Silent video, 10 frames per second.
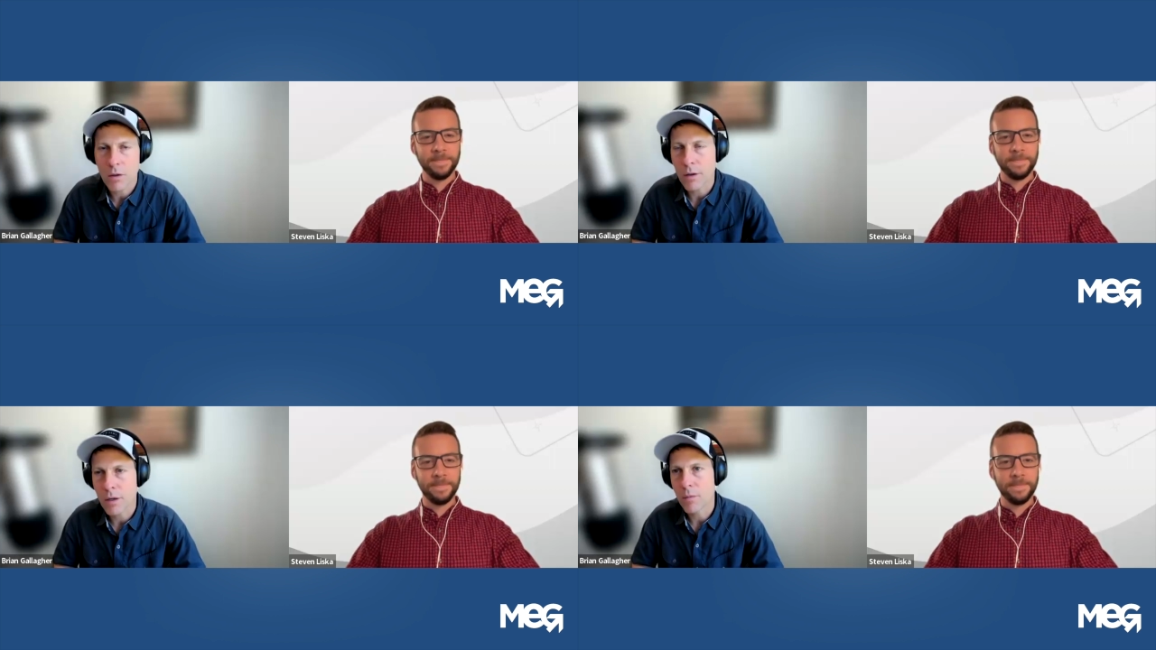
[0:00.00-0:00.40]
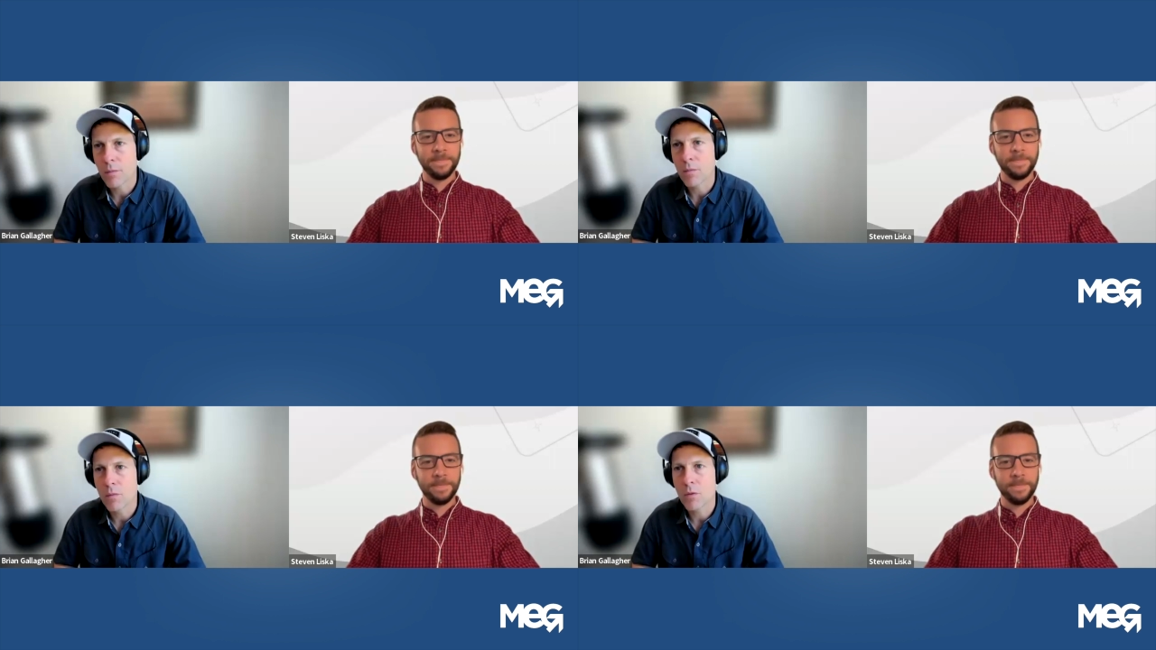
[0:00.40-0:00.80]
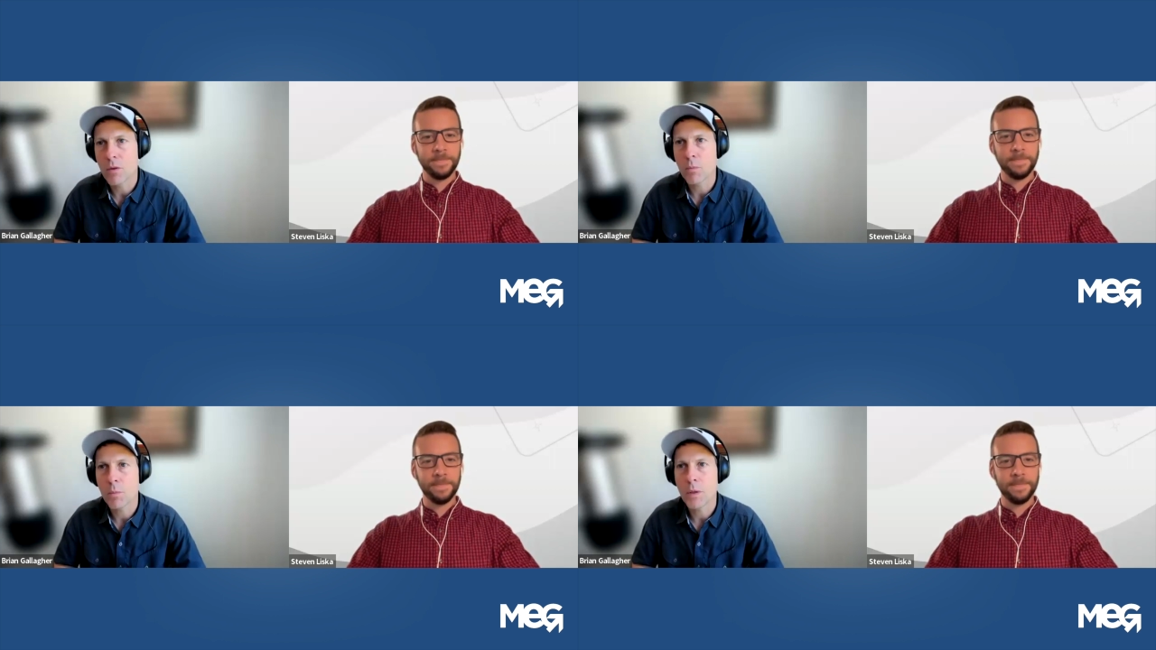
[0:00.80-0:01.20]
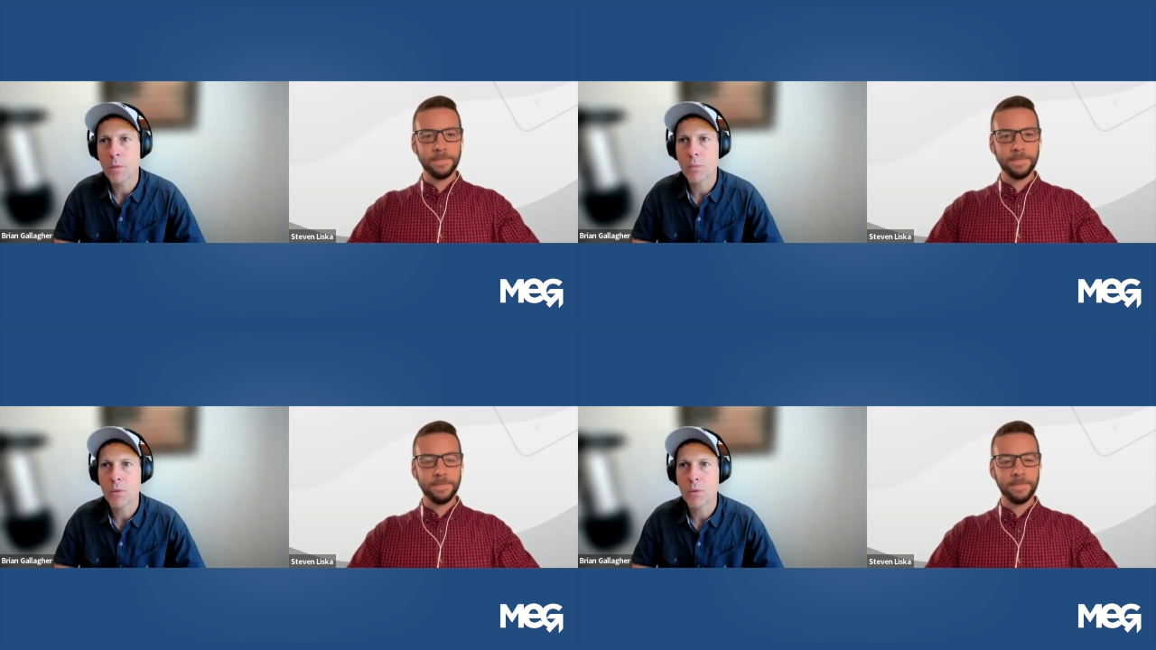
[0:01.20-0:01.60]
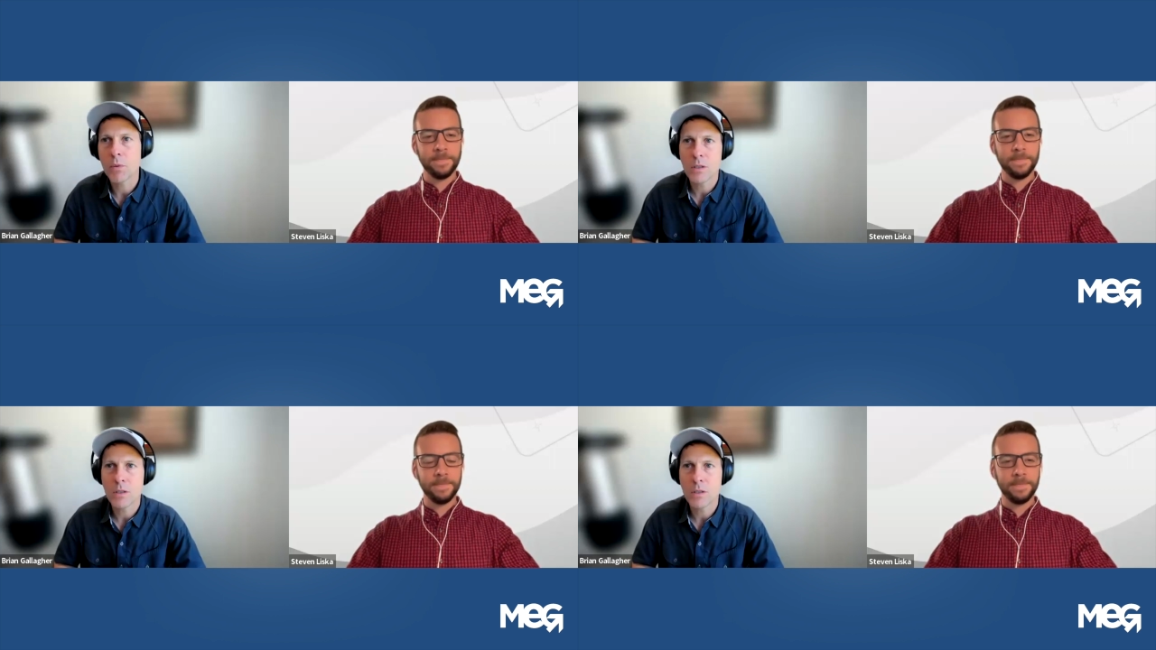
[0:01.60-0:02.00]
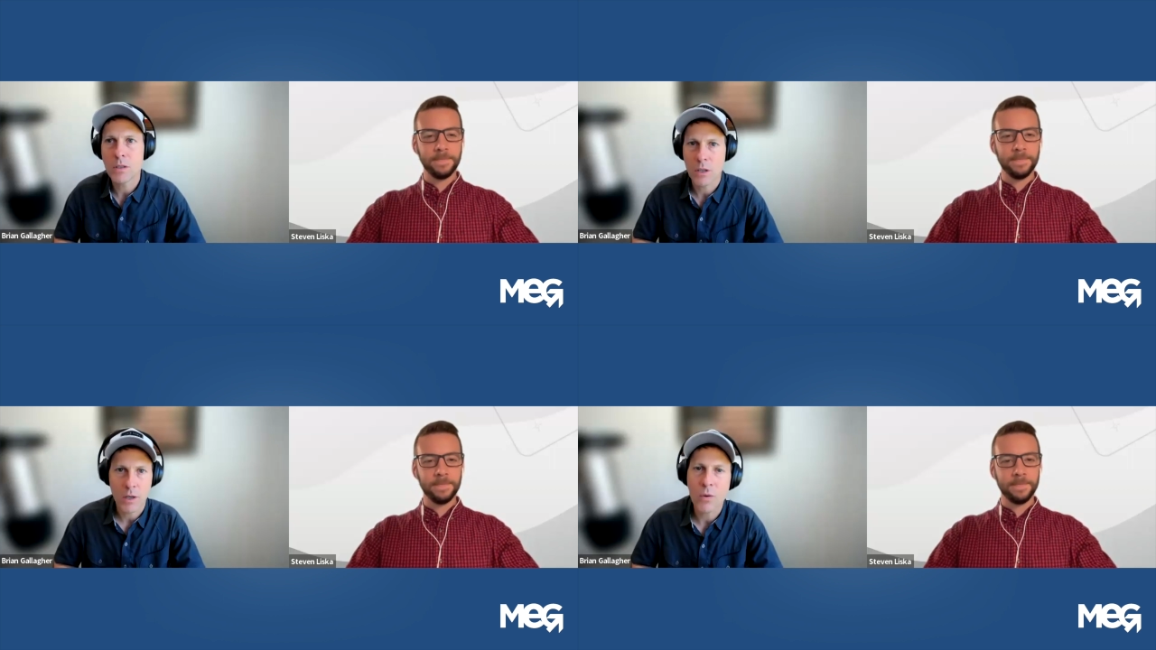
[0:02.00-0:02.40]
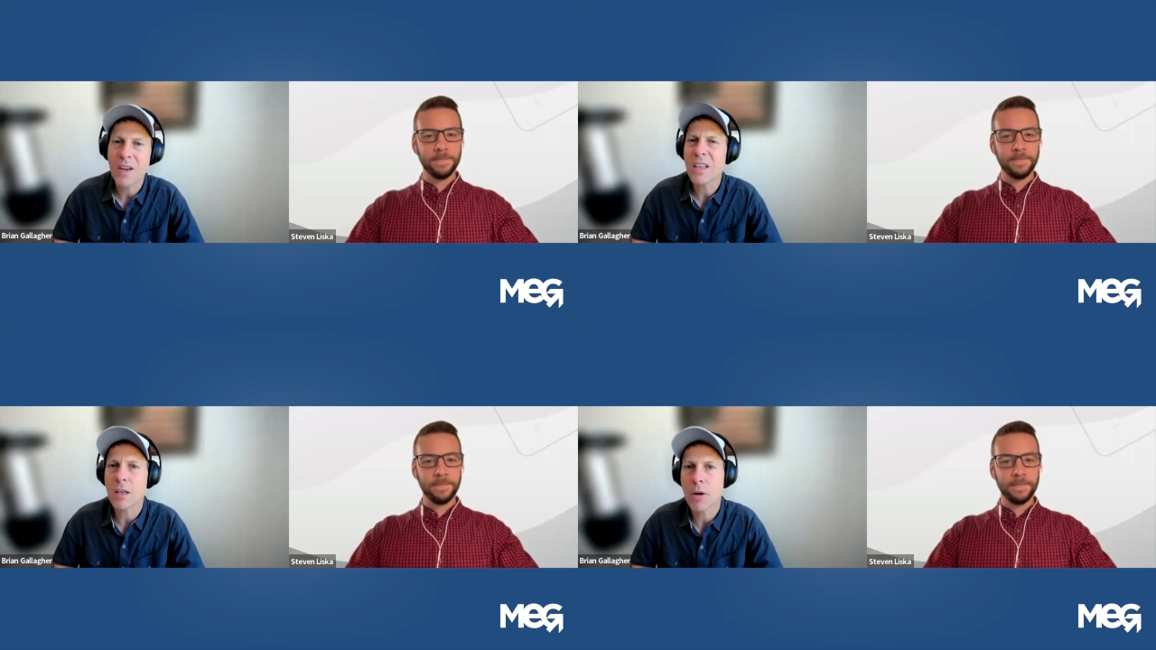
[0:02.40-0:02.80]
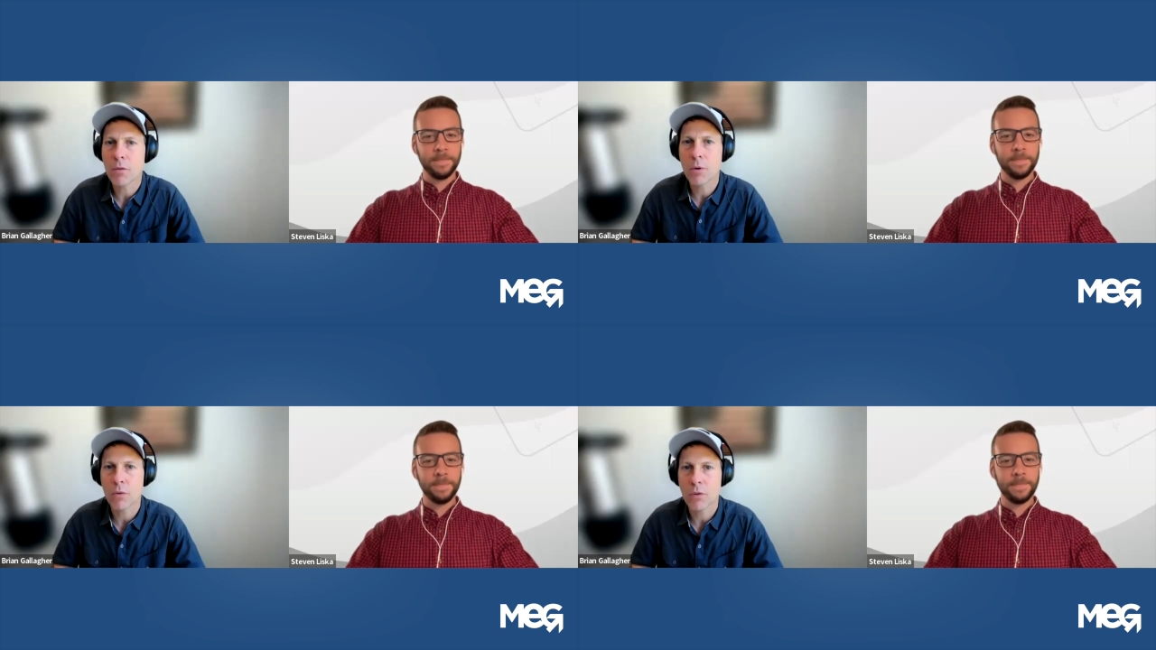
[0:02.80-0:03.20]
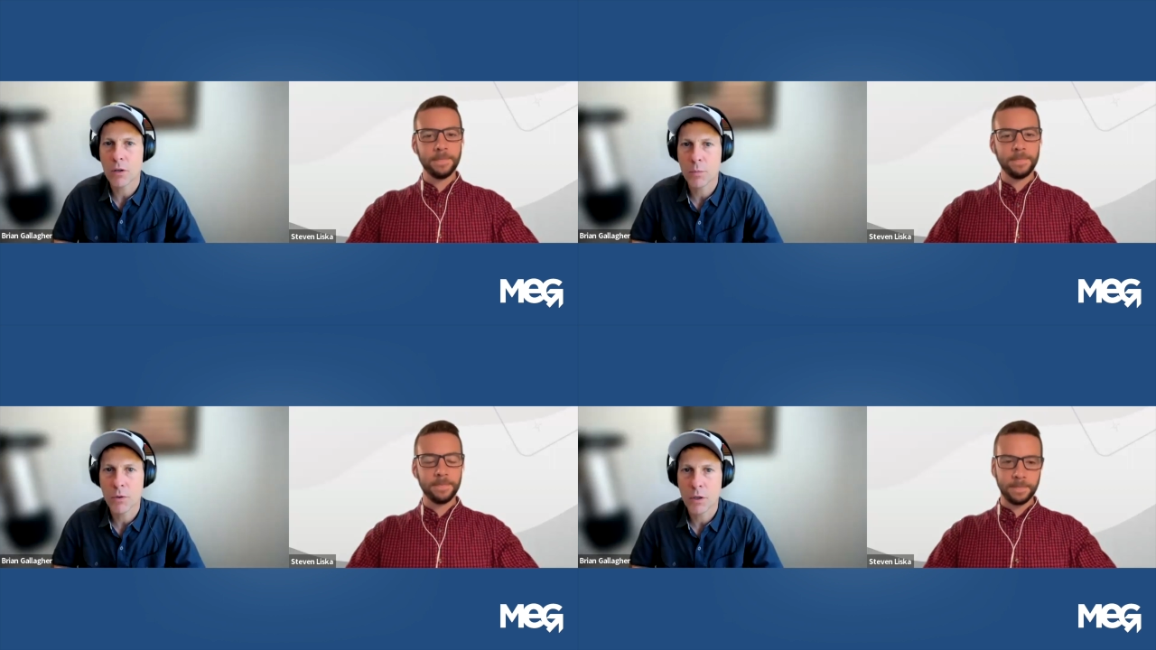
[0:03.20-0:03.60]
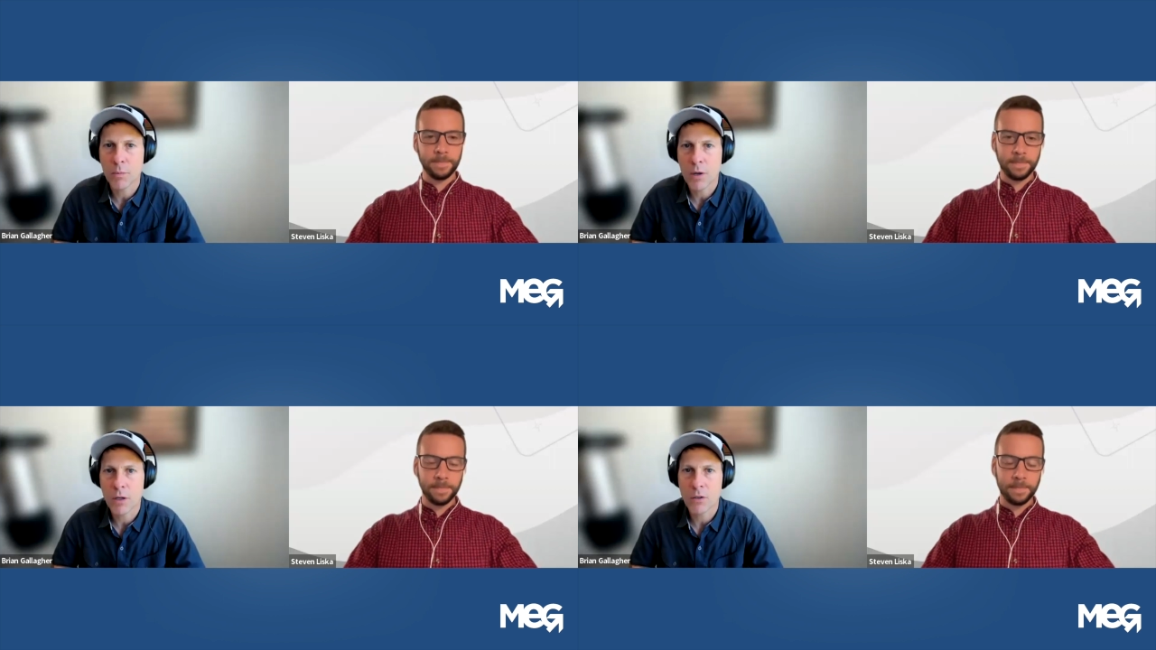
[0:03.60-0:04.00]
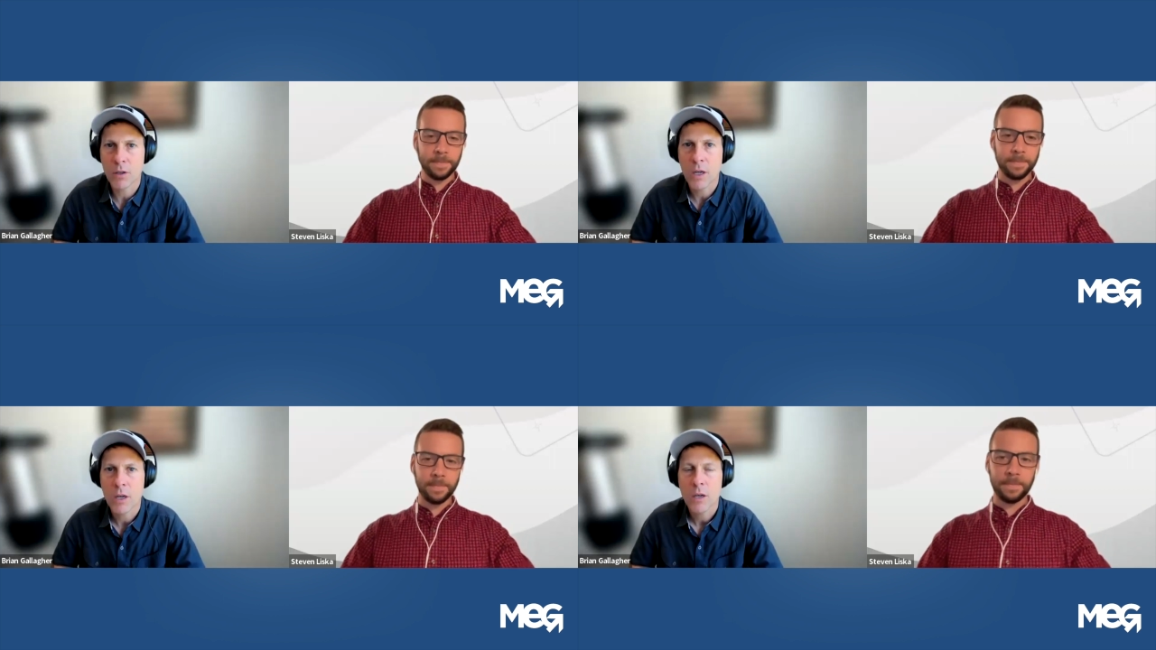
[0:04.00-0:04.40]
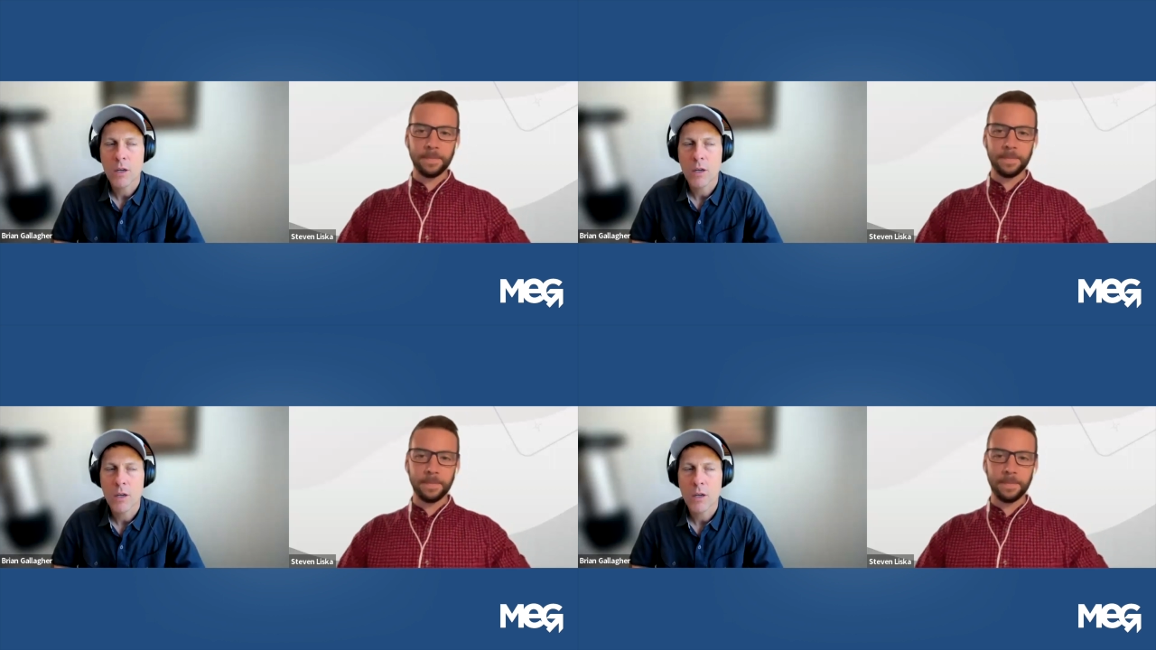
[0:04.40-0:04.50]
Speaker 1: um, the people listening right now don't know anything about remote therapeutic monitoring